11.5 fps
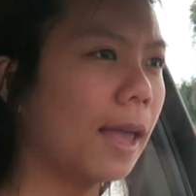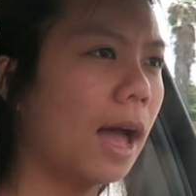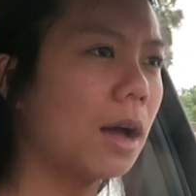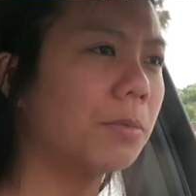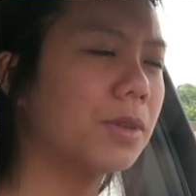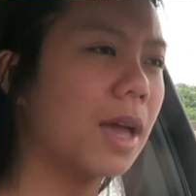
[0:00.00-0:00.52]

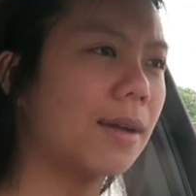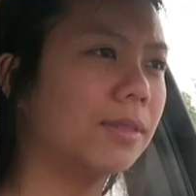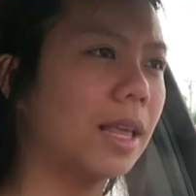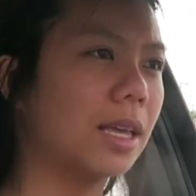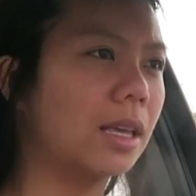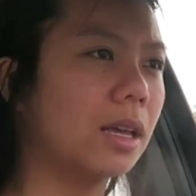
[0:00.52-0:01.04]
Um, we have
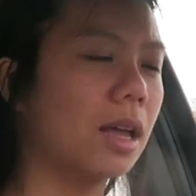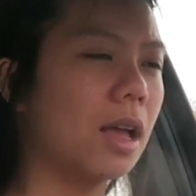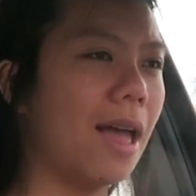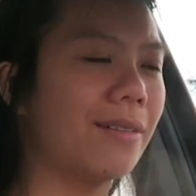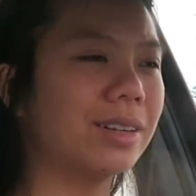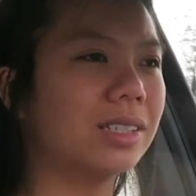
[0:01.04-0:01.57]
like,
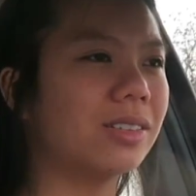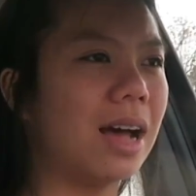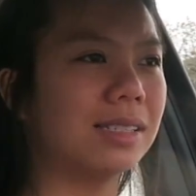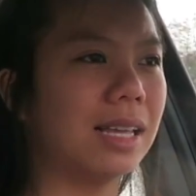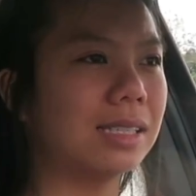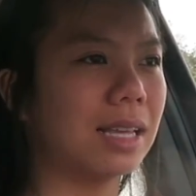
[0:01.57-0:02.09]
every single
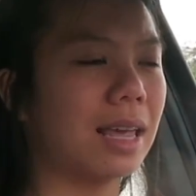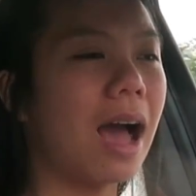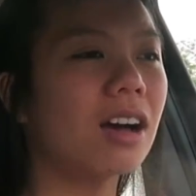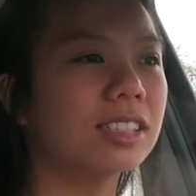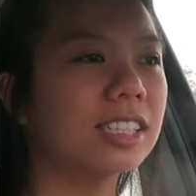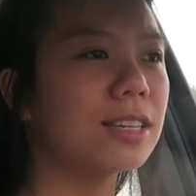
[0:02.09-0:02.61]
house has like
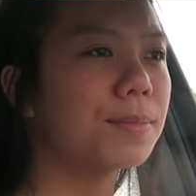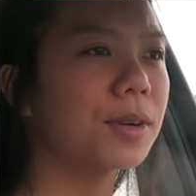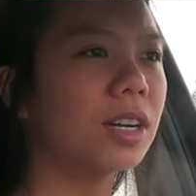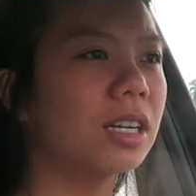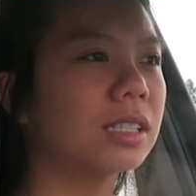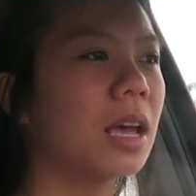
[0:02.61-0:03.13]

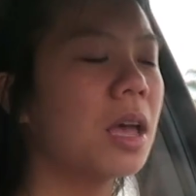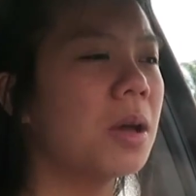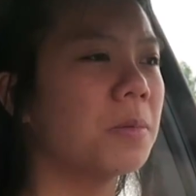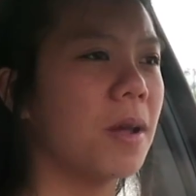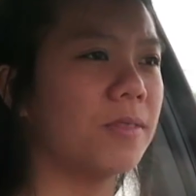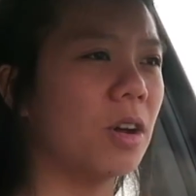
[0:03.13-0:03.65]
housekeepers.
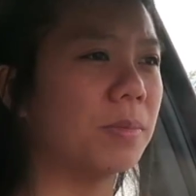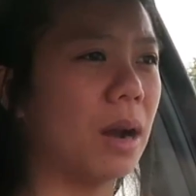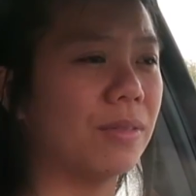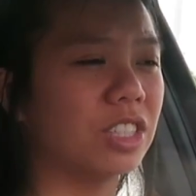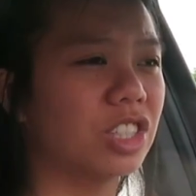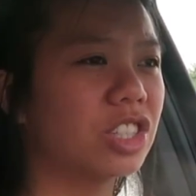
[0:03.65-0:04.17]
We have our own
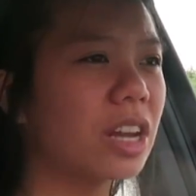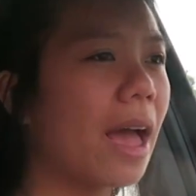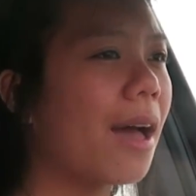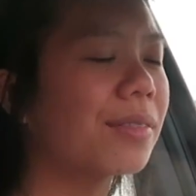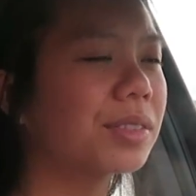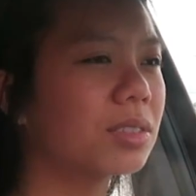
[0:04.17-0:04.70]
private
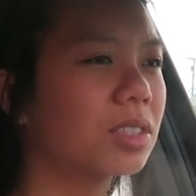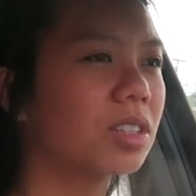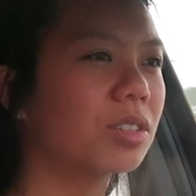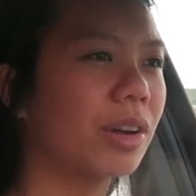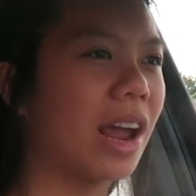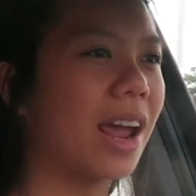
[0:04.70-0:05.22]
chefs, which are
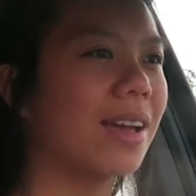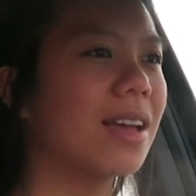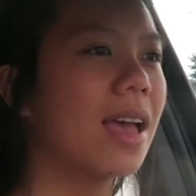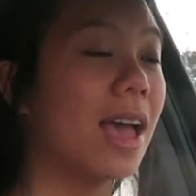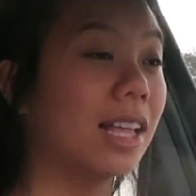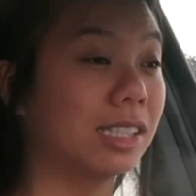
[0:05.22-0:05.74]
great.
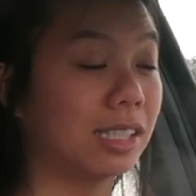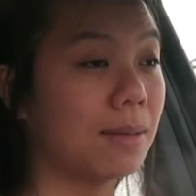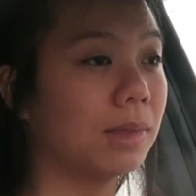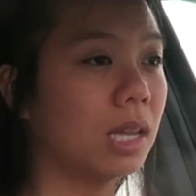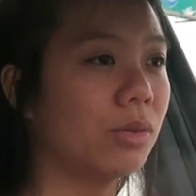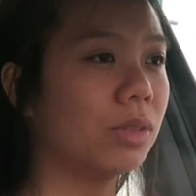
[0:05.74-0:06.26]
And
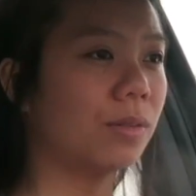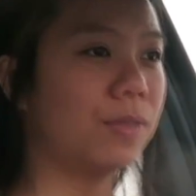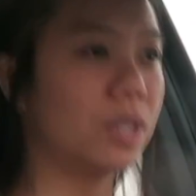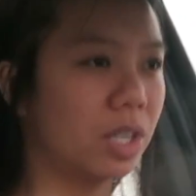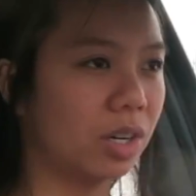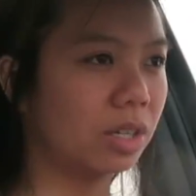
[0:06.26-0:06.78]
same thing with the
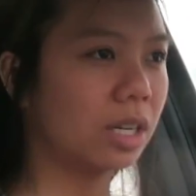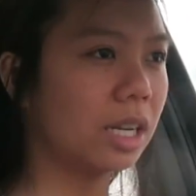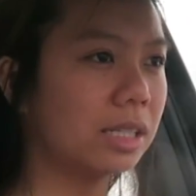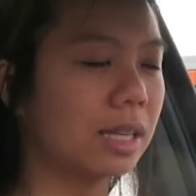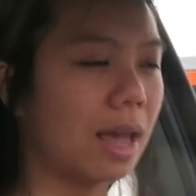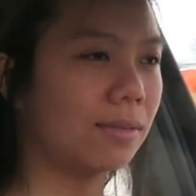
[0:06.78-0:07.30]
fraternity
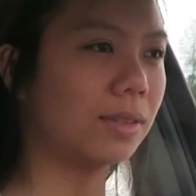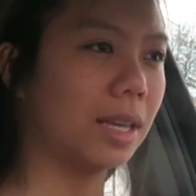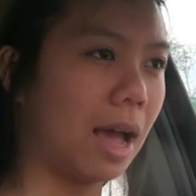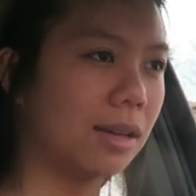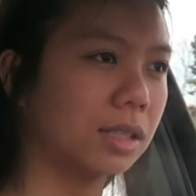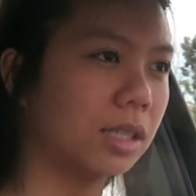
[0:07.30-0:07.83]
they have like
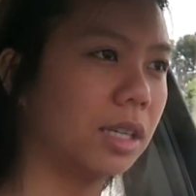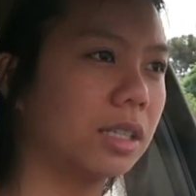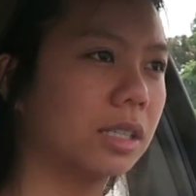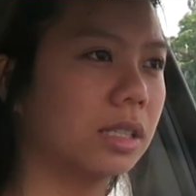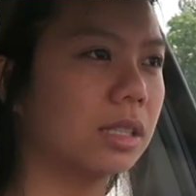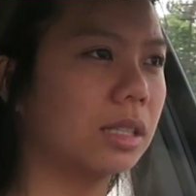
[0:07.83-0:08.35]
house
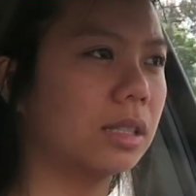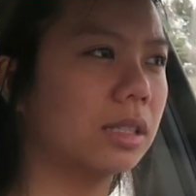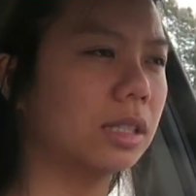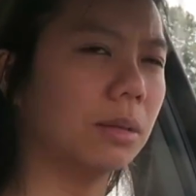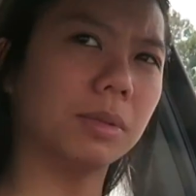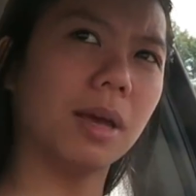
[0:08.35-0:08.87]
cleaners
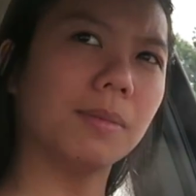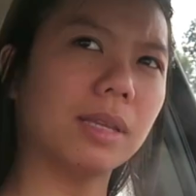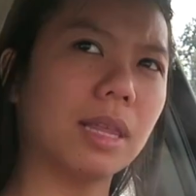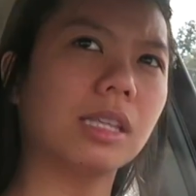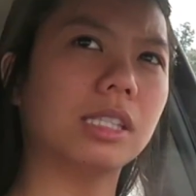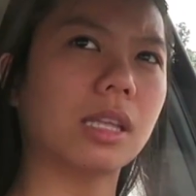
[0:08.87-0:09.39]
sometimes.
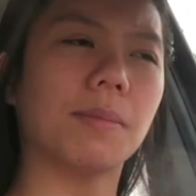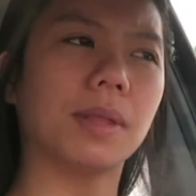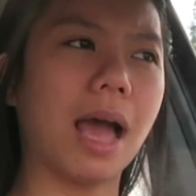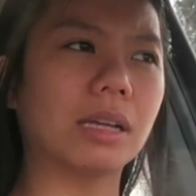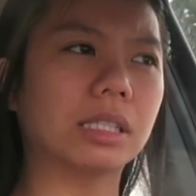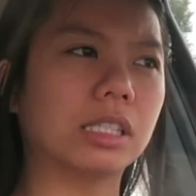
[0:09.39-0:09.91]
I think some of
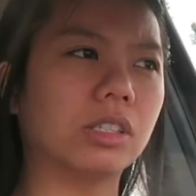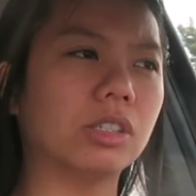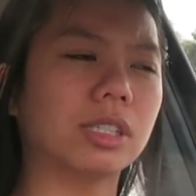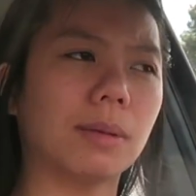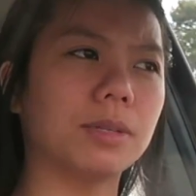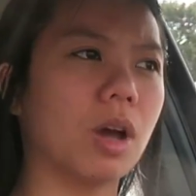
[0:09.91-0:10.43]
the houses do,
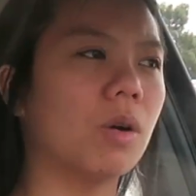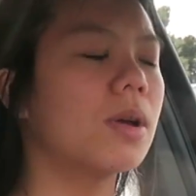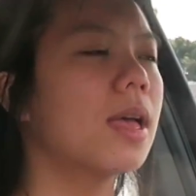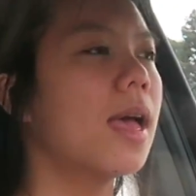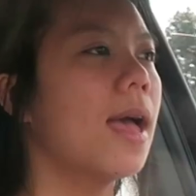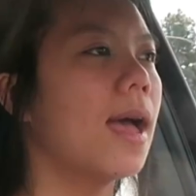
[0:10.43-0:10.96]
some
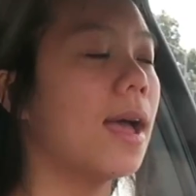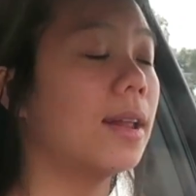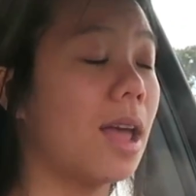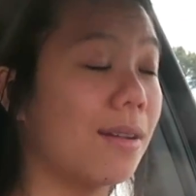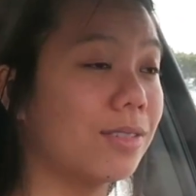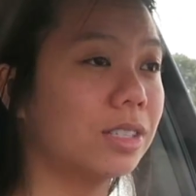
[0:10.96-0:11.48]
don't.
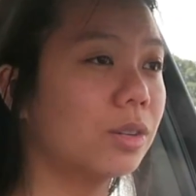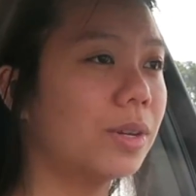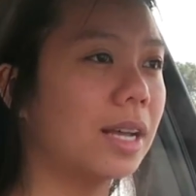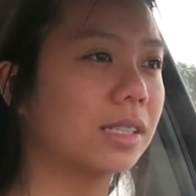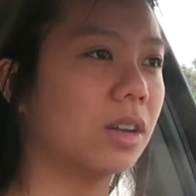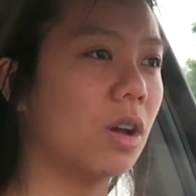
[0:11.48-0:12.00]
And every single
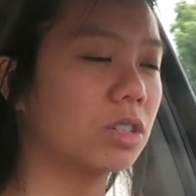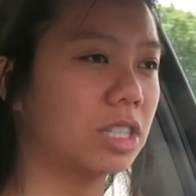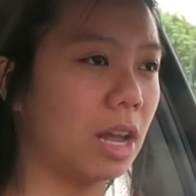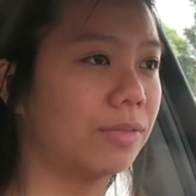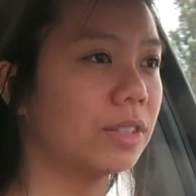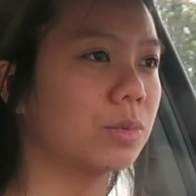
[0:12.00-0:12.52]
one has their own
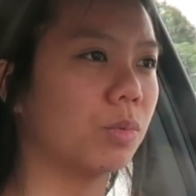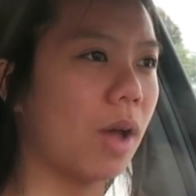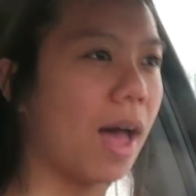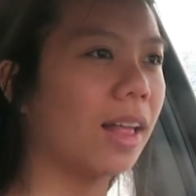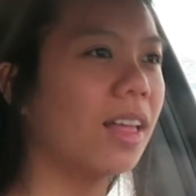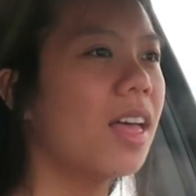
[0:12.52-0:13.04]
chef as
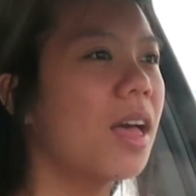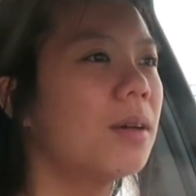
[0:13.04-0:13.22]
well.